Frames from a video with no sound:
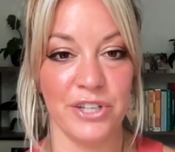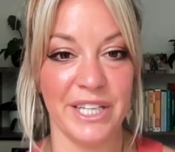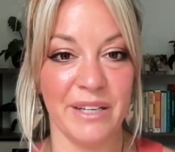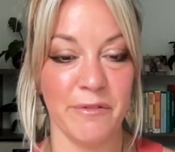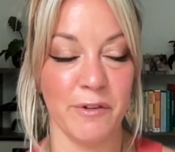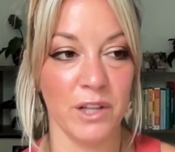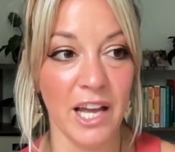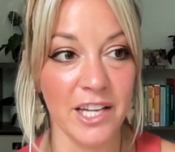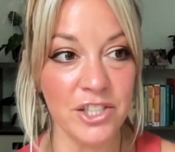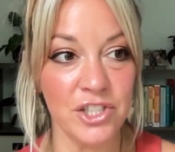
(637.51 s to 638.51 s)
eating for
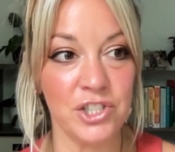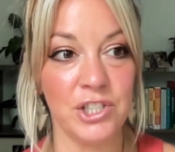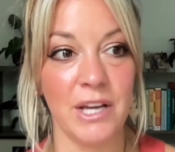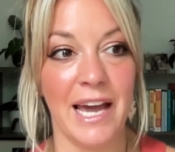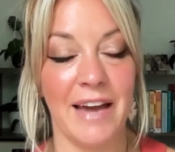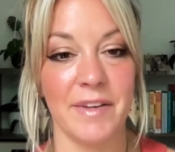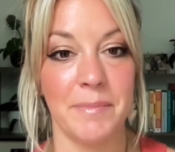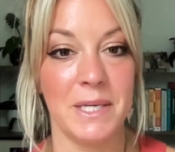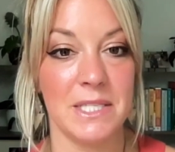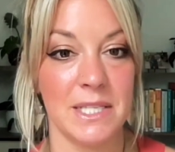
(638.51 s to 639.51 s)
lunch to have it
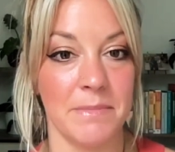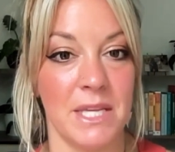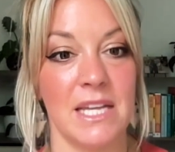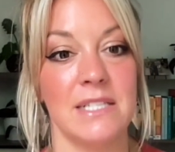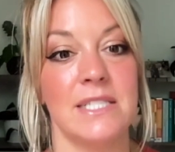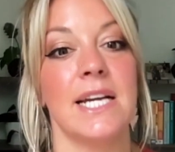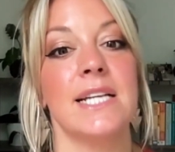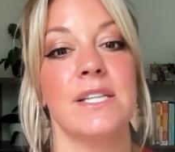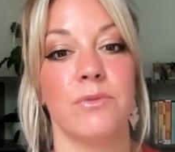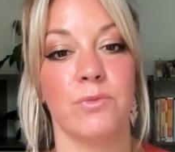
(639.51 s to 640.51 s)
be something that
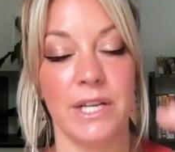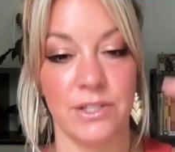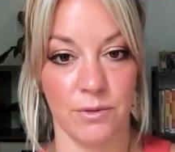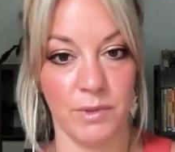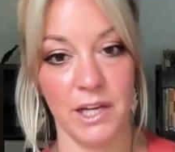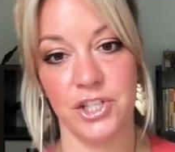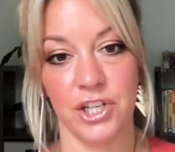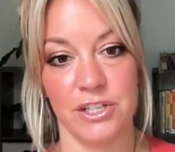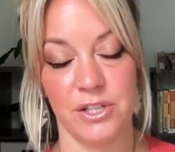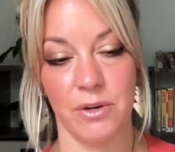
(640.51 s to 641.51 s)
doesn't raise your blood sugar
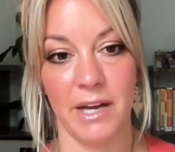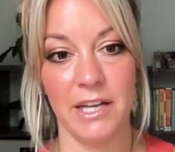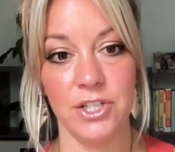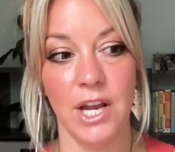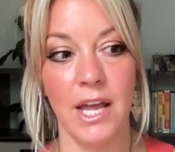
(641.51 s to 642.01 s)
so much